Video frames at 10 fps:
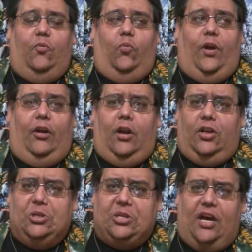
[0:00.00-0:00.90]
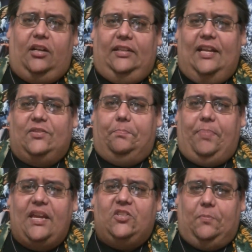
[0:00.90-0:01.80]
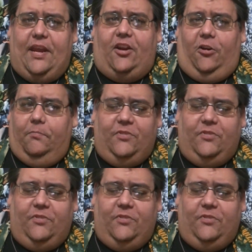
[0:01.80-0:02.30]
where Donald has a pacemaker.